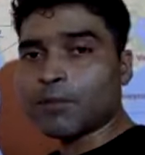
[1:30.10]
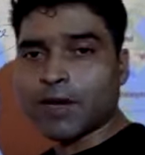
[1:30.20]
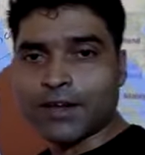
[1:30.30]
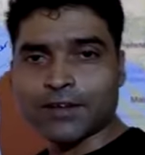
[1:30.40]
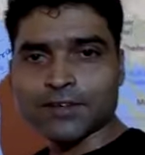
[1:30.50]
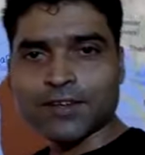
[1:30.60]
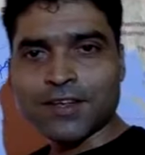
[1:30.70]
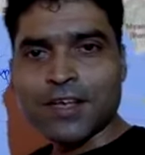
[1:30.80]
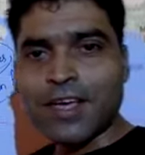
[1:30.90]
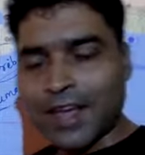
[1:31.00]
mind.
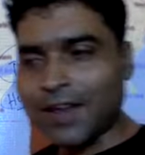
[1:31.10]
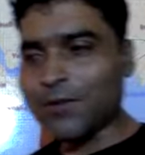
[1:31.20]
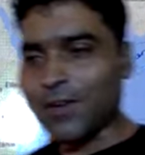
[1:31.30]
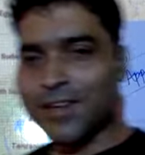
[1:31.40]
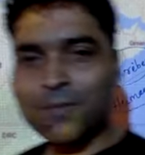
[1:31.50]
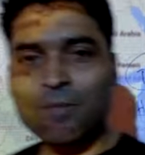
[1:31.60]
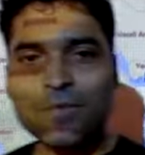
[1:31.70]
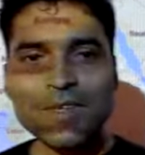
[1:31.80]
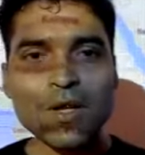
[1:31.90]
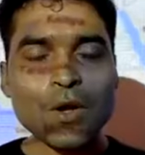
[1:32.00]
Anyway,
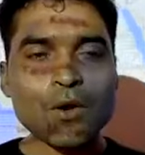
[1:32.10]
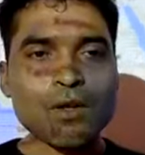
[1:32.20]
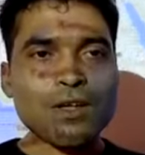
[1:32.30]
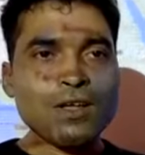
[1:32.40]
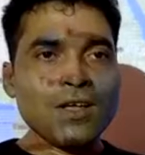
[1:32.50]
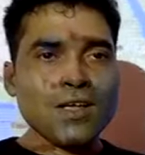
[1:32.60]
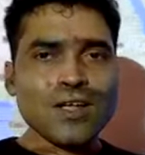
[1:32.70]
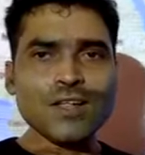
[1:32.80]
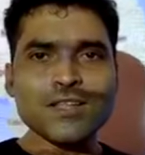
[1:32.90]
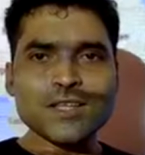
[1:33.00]

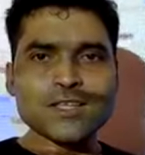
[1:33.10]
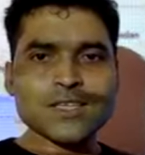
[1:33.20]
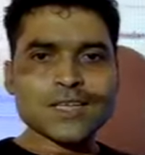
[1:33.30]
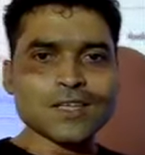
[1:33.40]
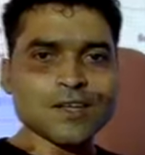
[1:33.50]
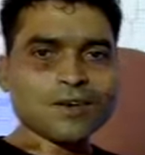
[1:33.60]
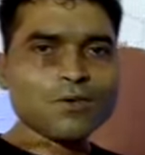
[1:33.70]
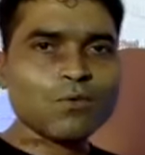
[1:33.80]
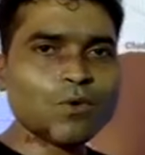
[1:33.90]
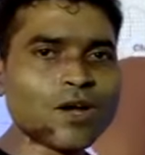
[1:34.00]
in this
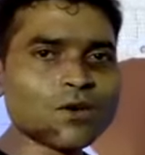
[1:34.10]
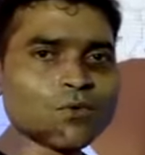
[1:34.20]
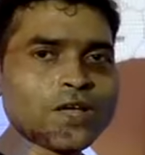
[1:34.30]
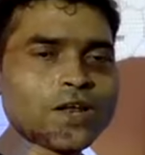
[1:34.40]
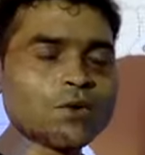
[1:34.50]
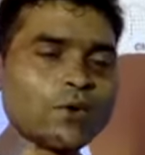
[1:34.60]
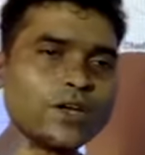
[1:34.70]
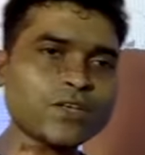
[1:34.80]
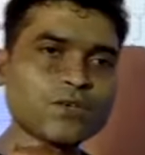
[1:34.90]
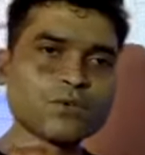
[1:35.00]
session, what we are
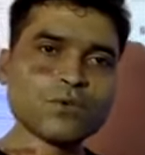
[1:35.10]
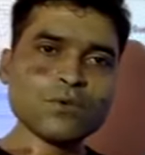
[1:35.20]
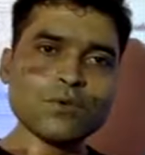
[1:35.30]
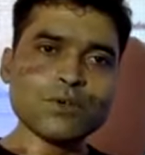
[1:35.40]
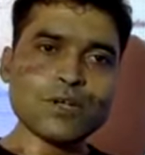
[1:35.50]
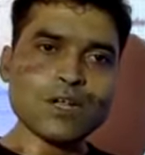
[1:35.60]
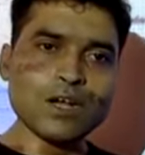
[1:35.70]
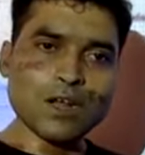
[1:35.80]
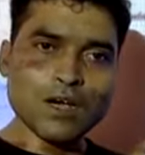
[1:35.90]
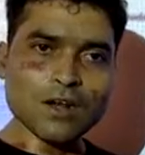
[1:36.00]
going to
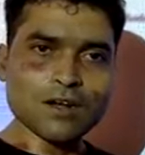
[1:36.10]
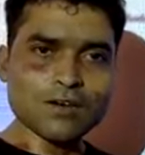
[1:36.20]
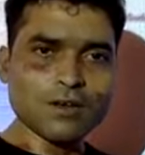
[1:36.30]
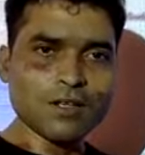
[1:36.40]
learn,